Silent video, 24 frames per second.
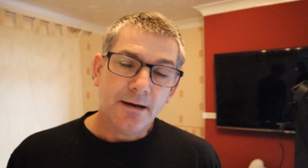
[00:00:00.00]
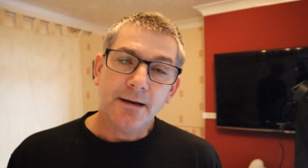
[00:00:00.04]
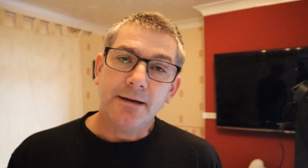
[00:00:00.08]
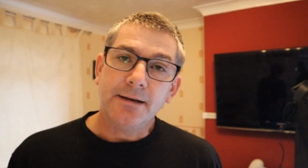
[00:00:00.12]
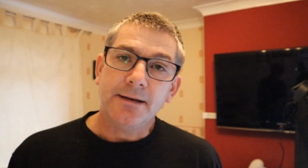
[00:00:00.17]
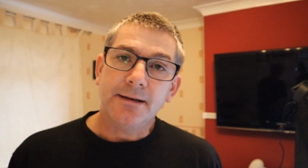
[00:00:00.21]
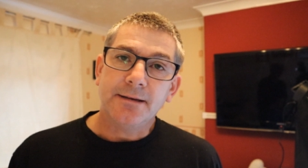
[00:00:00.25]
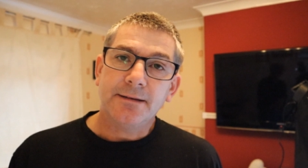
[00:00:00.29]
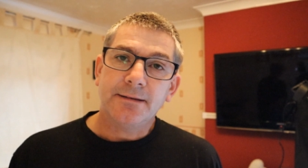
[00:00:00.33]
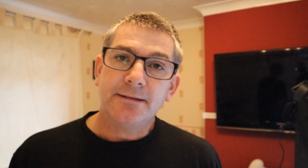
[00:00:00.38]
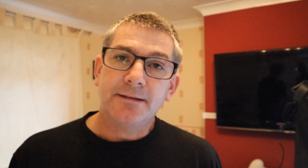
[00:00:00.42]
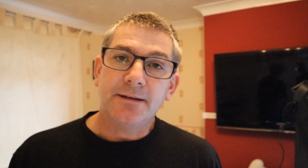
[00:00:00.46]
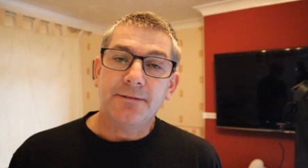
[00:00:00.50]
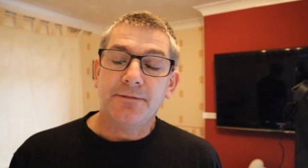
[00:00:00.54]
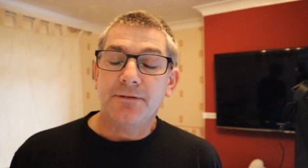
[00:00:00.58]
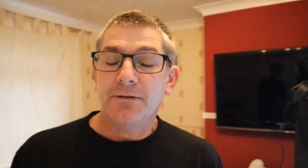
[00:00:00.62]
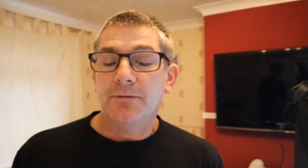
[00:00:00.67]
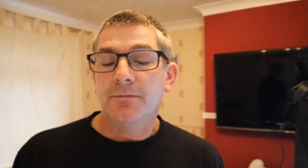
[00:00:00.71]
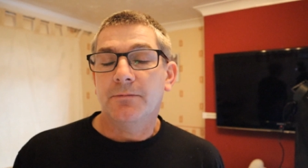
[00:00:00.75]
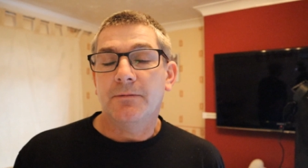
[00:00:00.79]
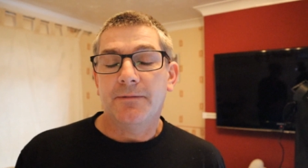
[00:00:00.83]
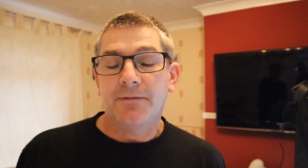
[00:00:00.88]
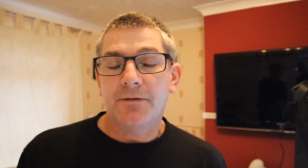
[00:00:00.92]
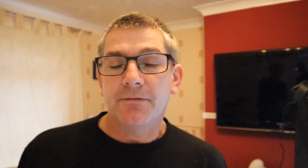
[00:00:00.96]
and it's if
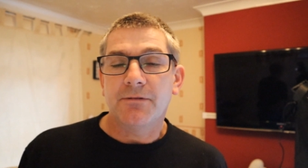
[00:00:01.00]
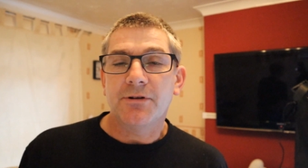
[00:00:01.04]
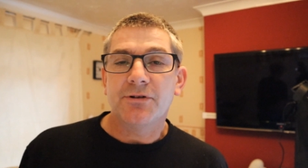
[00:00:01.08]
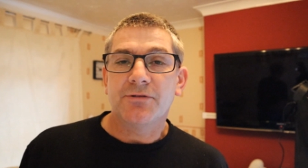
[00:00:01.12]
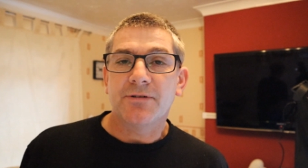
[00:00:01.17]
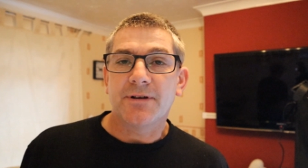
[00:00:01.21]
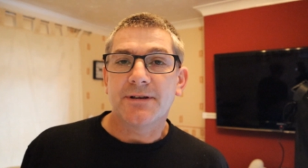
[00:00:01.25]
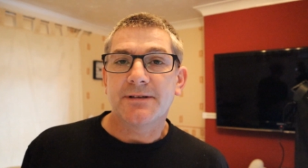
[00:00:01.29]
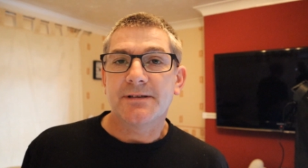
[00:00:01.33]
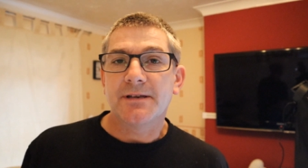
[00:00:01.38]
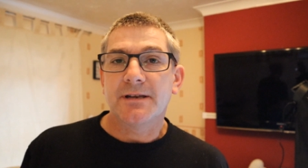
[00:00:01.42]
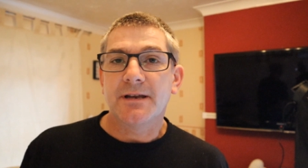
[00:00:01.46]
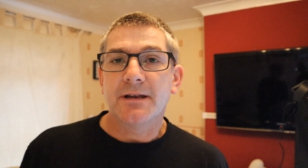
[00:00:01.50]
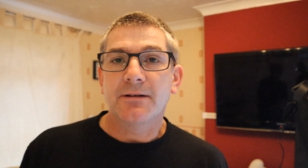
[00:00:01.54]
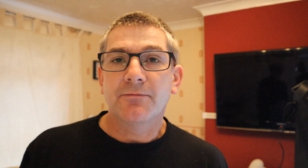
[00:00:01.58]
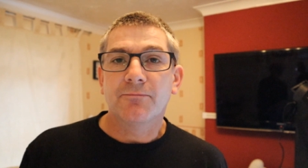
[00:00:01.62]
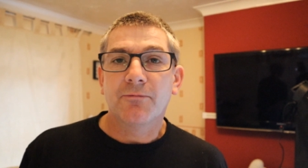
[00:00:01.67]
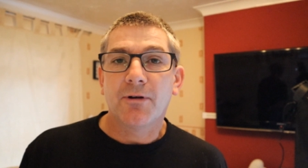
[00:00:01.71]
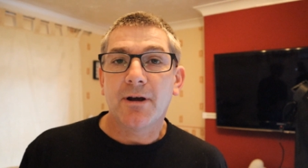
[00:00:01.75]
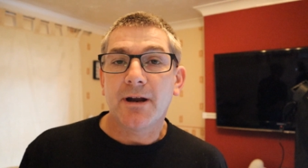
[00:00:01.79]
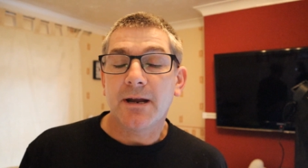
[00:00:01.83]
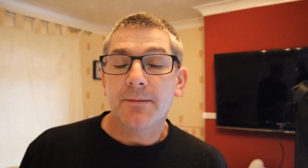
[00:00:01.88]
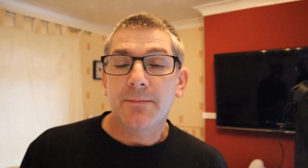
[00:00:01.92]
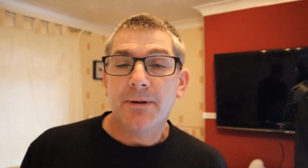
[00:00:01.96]
you're interested
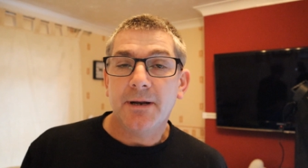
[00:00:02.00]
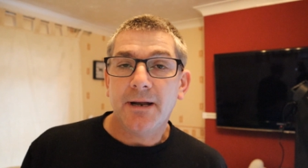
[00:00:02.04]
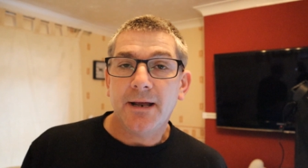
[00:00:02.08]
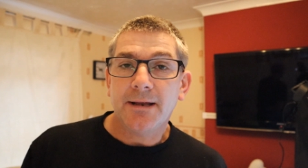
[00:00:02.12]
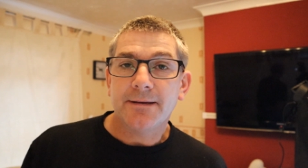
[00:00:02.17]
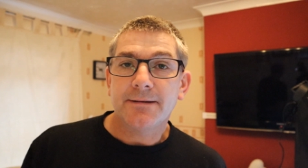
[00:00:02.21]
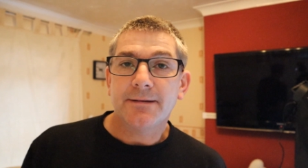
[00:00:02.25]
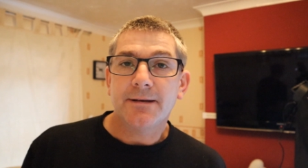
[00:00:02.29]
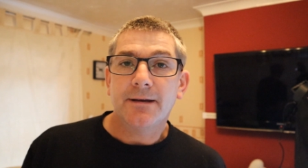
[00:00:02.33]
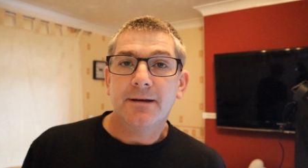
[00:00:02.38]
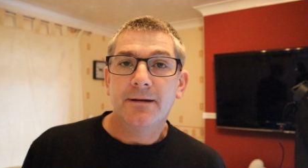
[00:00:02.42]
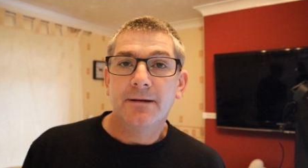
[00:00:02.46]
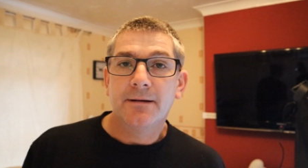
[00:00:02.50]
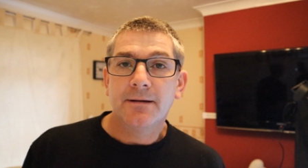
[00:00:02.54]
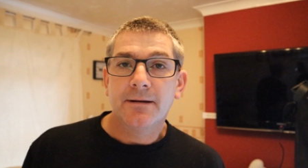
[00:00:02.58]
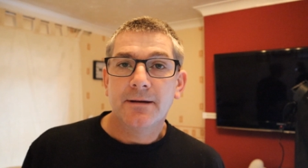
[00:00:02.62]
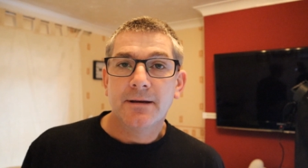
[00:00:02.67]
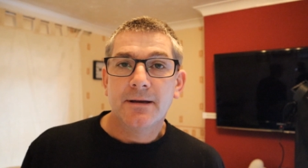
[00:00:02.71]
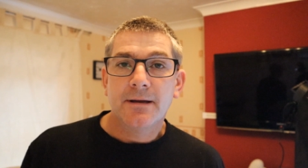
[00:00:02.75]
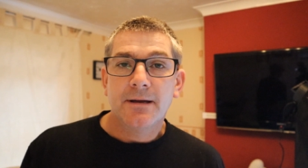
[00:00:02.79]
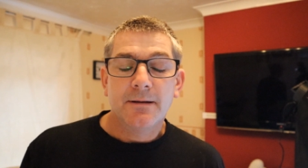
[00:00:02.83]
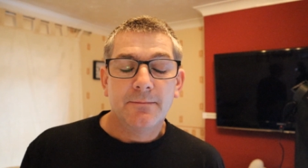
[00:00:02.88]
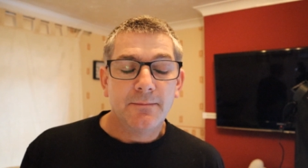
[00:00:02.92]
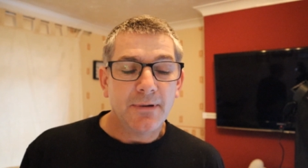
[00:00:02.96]
in writing him a letter,
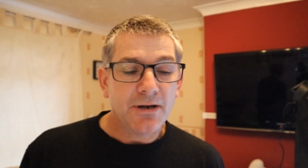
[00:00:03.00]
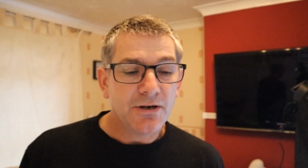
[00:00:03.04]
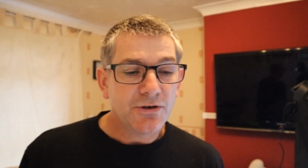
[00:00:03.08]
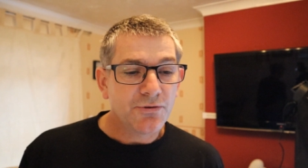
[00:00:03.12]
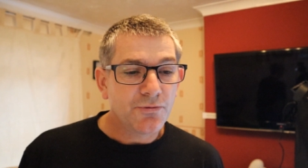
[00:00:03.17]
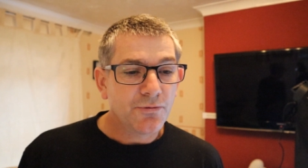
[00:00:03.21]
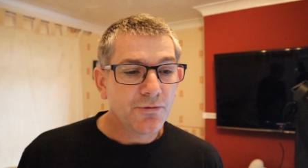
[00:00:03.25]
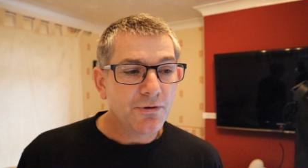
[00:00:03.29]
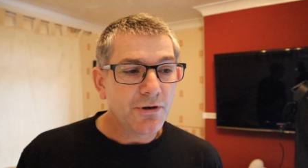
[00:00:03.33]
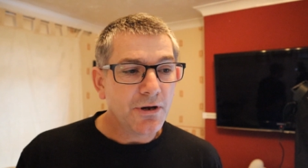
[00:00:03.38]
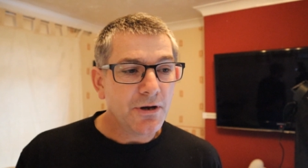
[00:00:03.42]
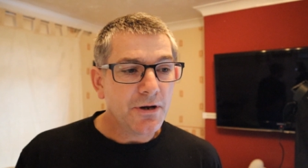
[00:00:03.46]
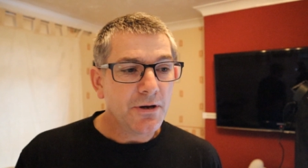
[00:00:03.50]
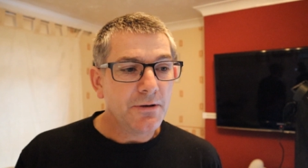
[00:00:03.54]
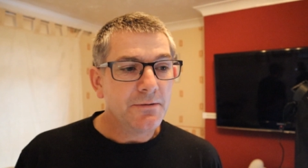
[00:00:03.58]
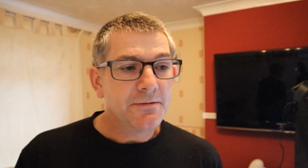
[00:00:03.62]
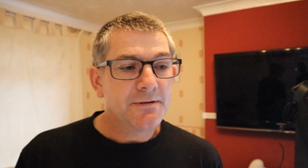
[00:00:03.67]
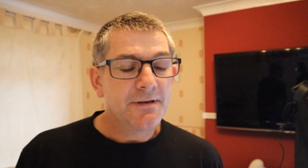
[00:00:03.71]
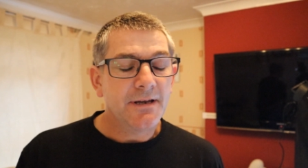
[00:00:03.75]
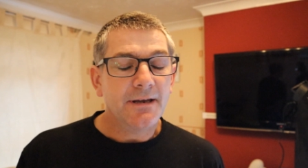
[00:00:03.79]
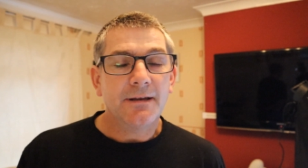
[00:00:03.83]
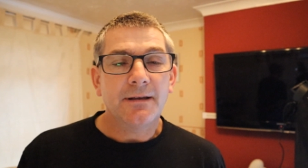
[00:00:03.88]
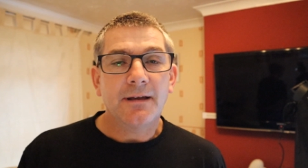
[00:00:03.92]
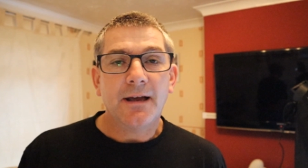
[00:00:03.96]
make sure you
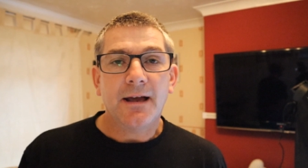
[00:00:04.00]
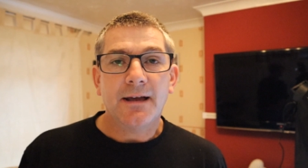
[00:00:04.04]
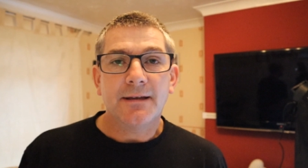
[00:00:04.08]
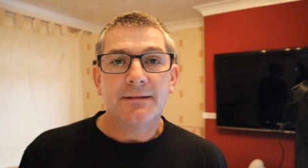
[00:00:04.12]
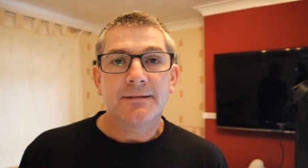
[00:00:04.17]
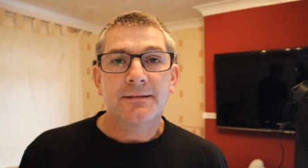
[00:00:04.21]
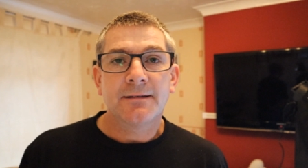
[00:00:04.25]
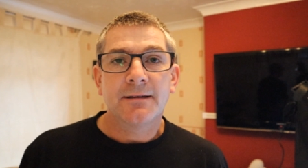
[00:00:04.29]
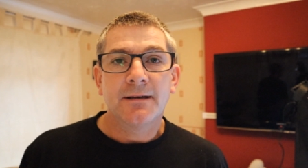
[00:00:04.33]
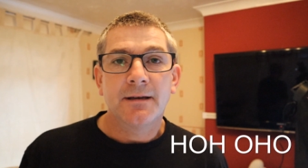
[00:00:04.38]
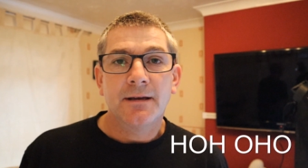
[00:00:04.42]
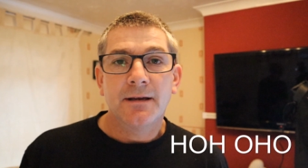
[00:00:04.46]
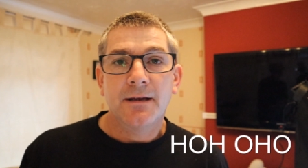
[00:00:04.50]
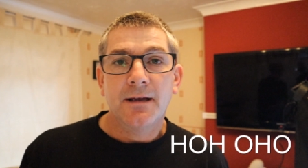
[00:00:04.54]
use it as